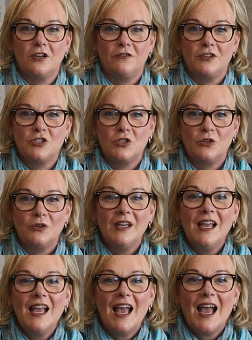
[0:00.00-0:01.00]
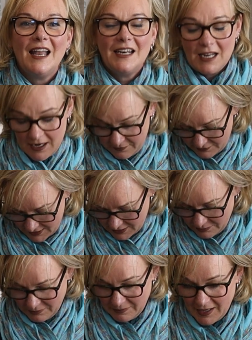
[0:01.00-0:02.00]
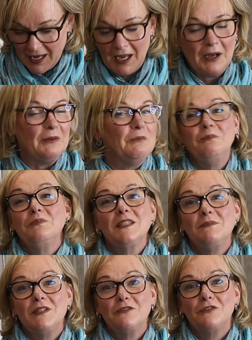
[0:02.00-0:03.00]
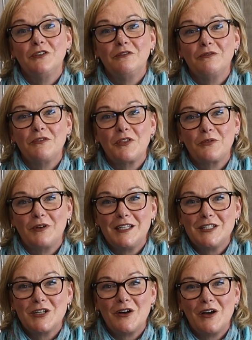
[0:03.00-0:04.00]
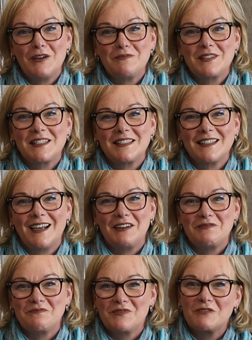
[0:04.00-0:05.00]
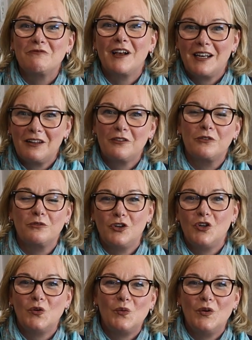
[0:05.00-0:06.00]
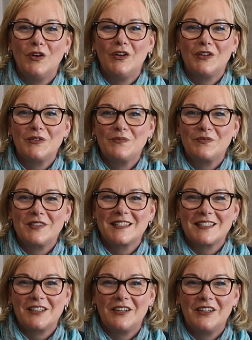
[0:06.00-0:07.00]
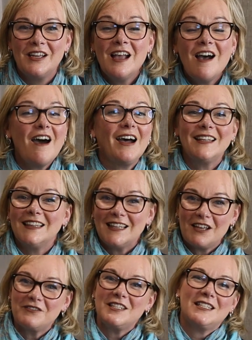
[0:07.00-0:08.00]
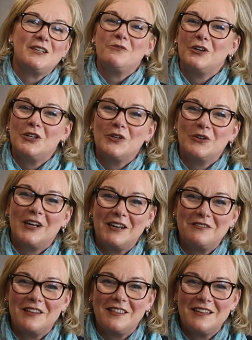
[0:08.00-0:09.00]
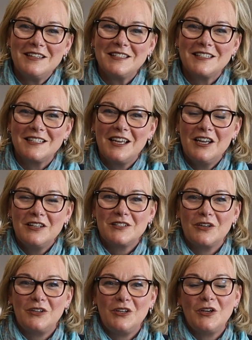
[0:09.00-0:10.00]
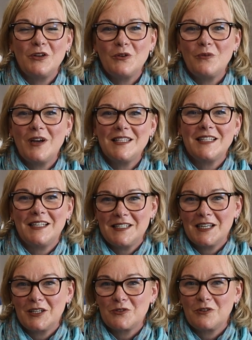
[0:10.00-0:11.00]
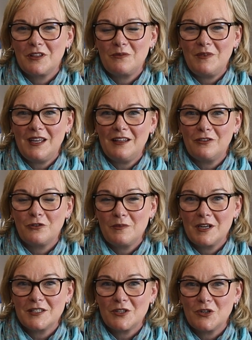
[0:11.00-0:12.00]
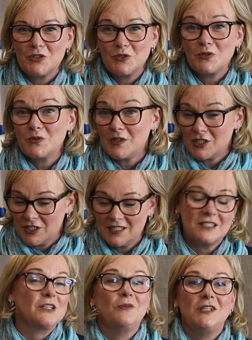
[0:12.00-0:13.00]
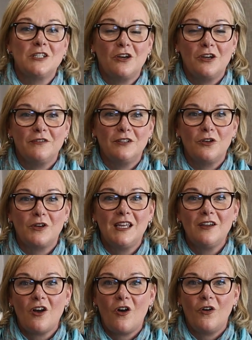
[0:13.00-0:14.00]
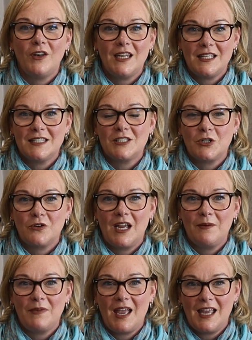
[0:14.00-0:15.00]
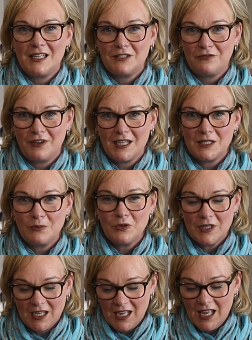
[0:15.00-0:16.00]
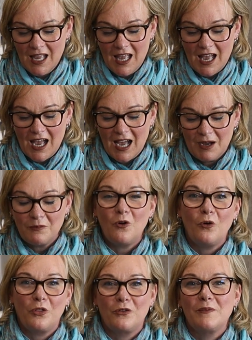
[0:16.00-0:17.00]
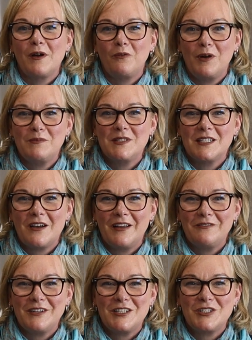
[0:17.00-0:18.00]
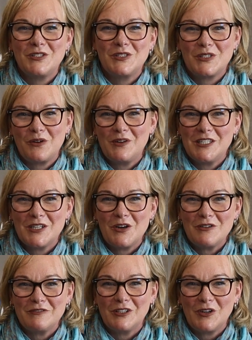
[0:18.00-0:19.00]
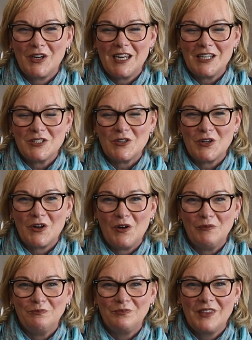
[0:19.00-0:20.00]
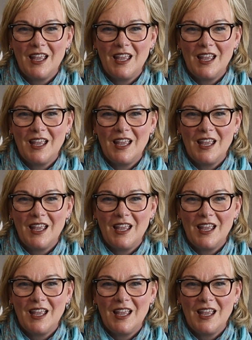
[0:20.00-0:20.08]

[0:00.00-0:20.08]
over too and have some different thread types running through your work. So I'd love to see what you create with this. So you can always get in touch with me through my socials, which is Sew Into Overlocking on Instagram and Facebook, or through my website, which is sewintoverlocking.com.